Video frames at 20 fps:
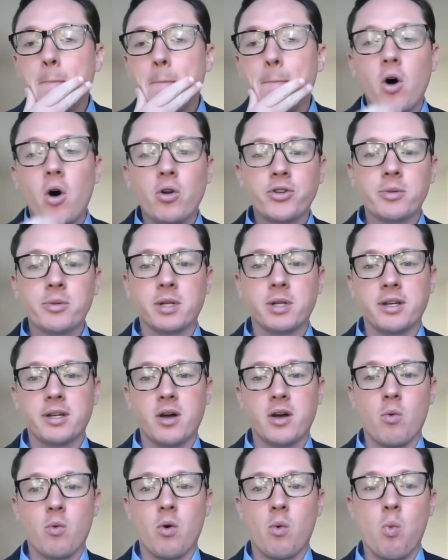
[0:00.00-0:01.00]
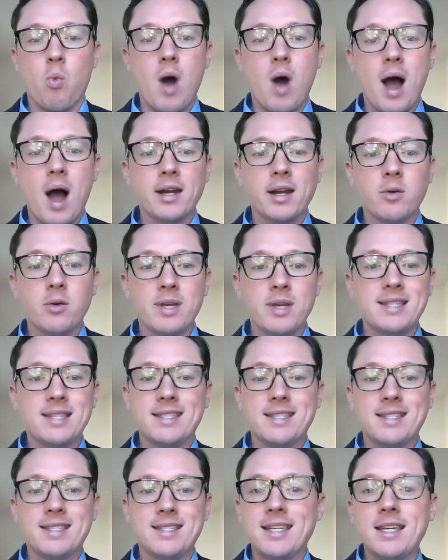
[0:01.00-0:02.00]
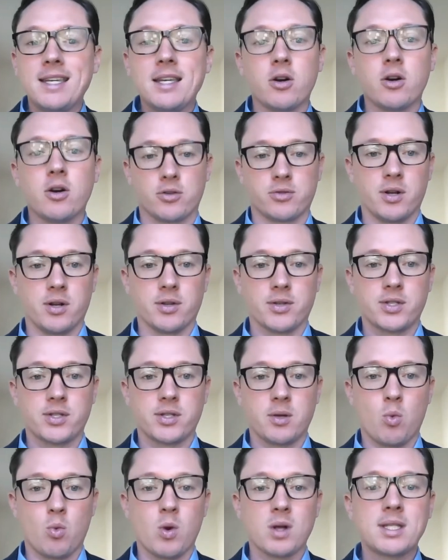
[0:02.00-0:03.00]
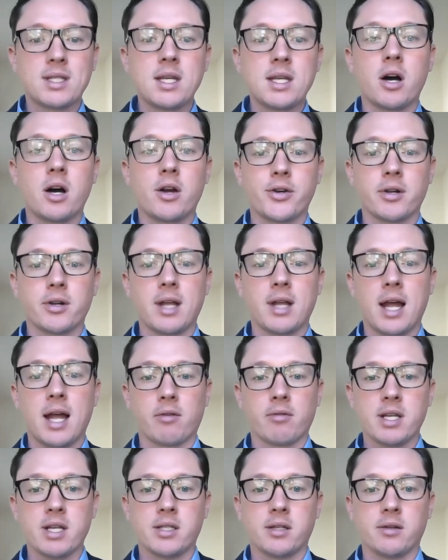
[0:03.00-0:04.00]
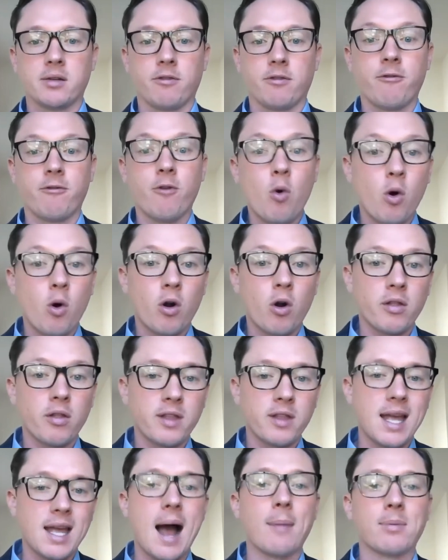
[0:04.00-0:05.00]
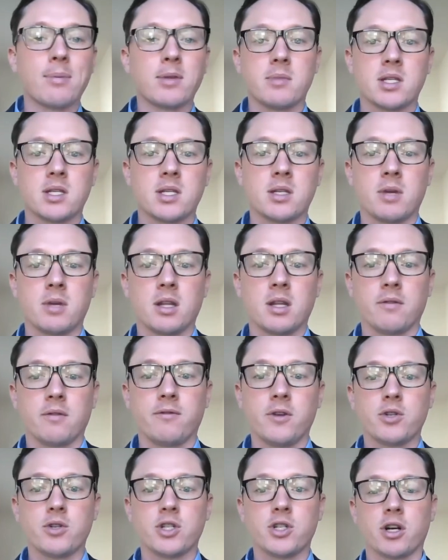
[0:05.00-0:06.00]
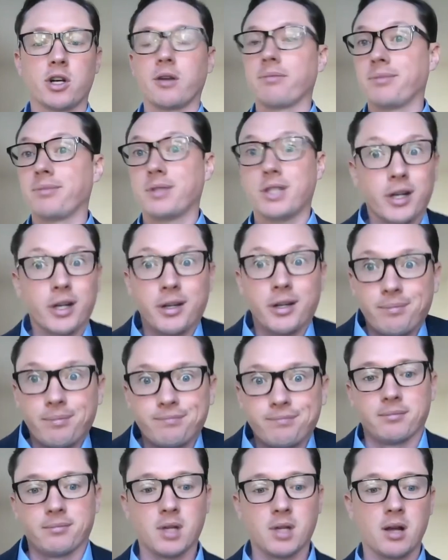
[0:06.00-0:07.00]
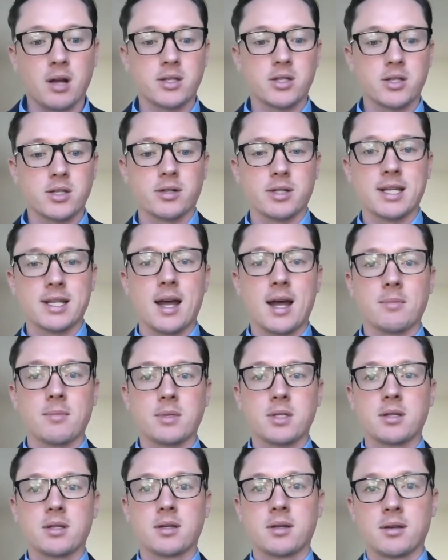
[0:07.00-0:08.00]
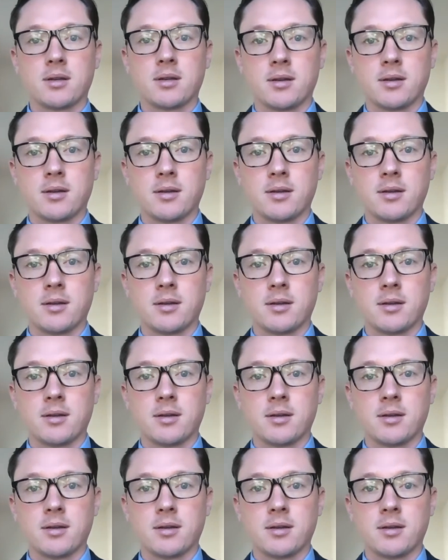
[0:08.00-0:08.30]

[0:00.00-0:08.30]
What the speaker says: Ultimately, though, why do we see those results? What's the underlying reason for the optimism in the future during uncertain times?